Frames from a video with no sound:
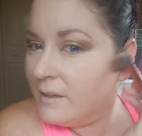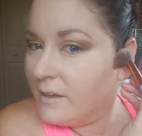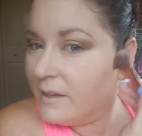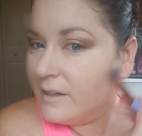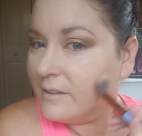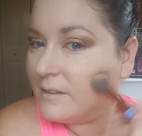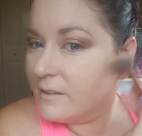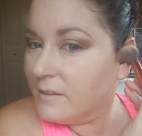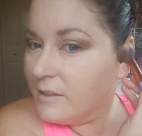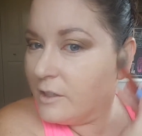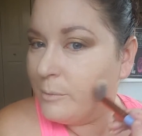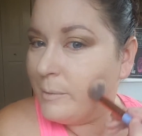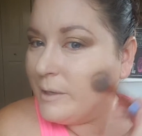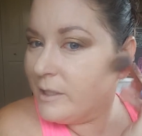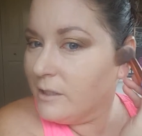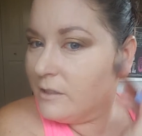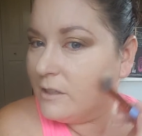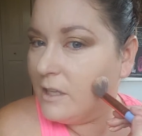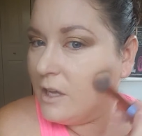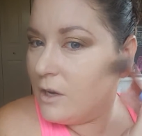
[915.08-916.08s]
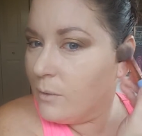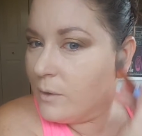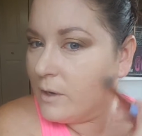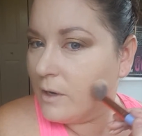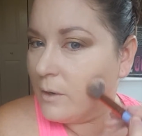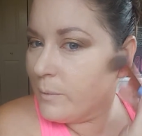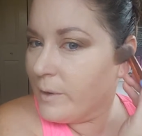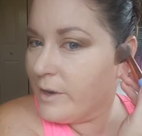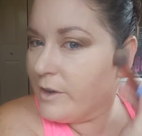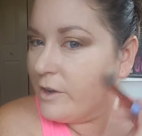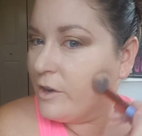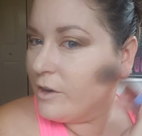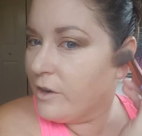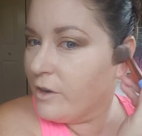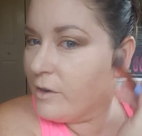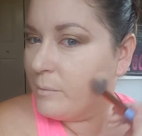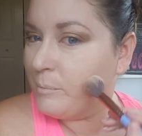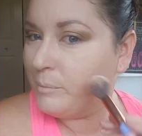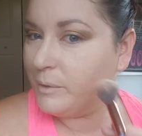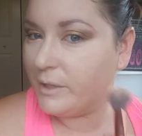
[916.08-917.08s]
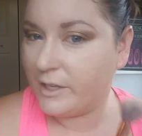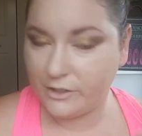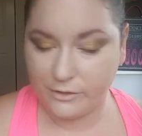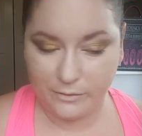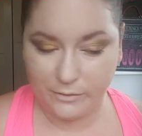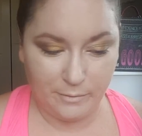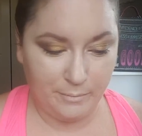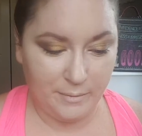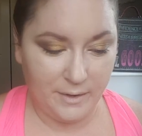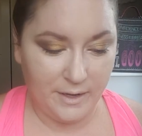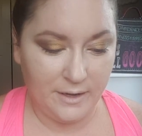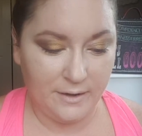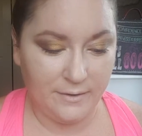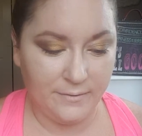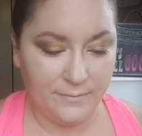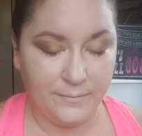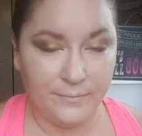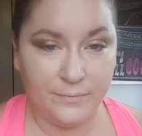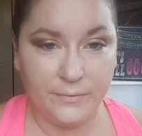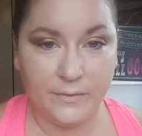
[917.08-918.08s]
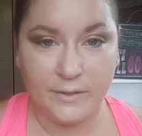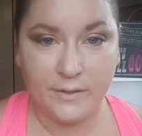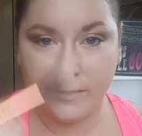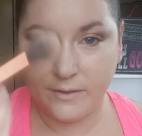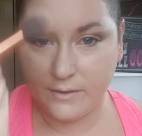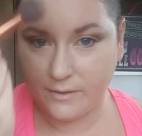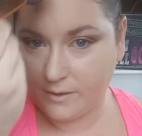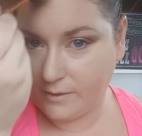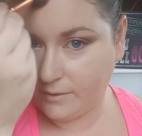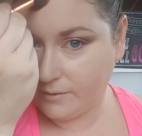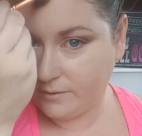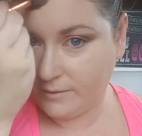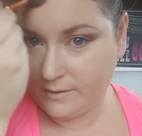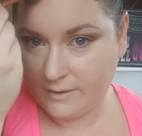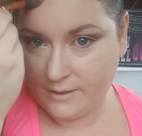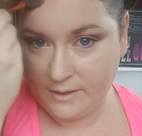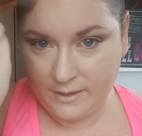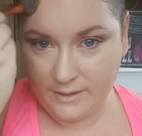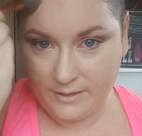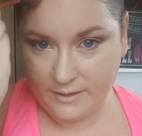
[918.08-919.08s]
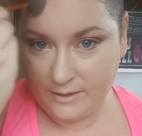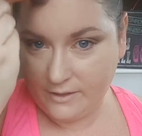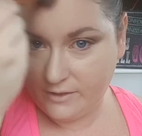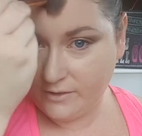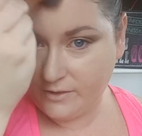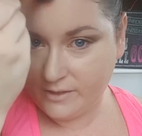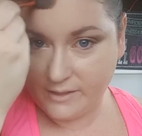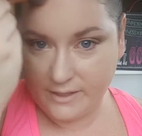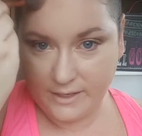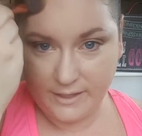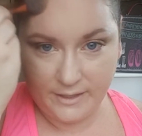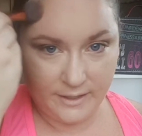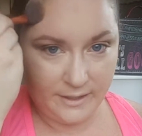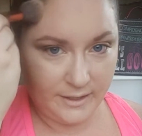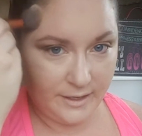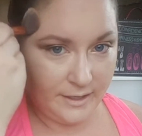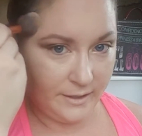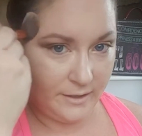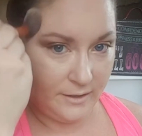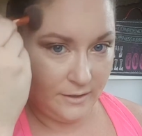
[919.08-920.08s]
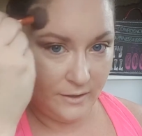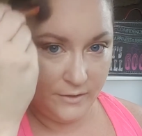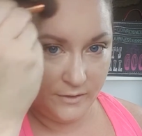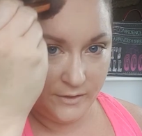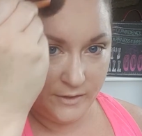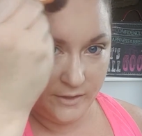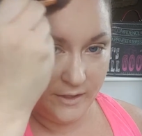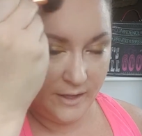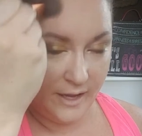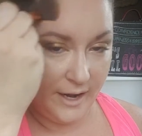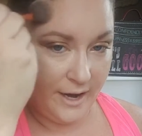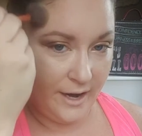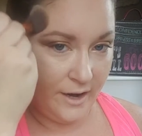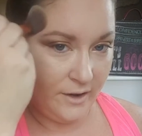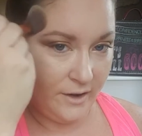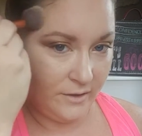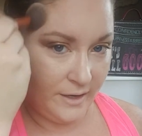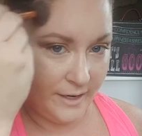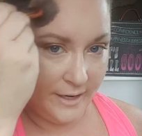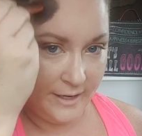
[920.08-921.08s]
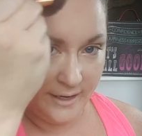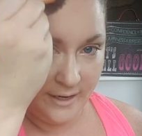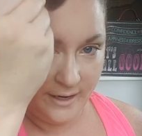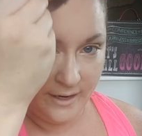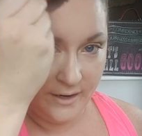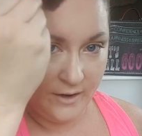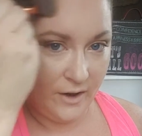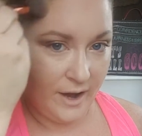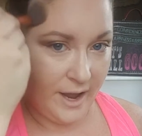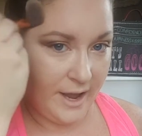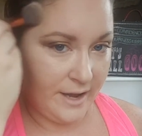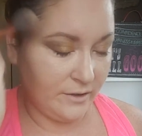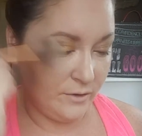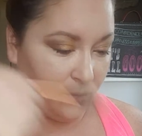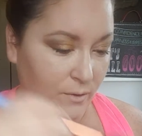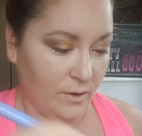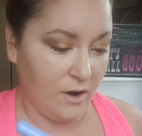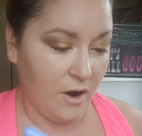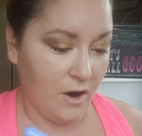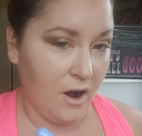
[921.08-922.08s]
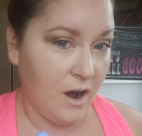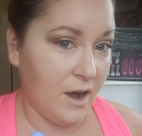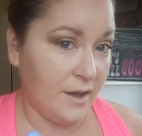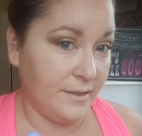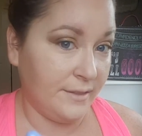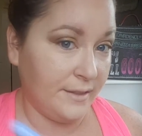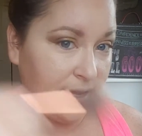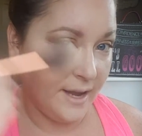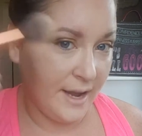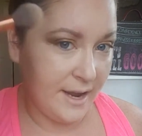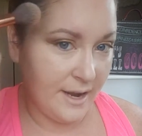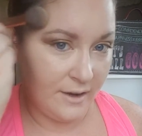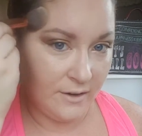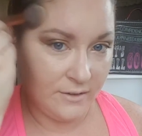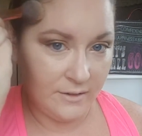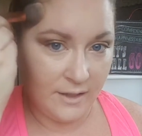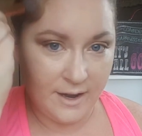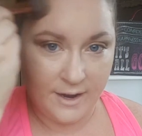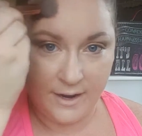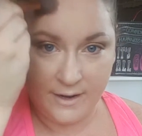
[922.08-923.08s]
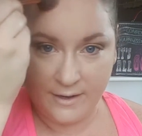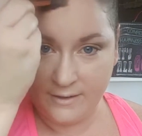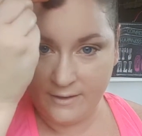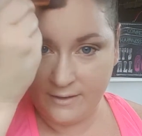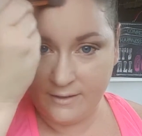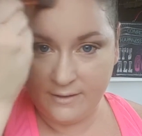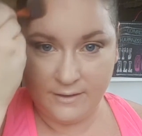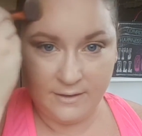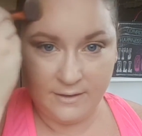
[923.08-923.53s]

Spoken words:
It's a little bit lower where your blush would be. So then you just kind of get close to the hairline here and or on the hairline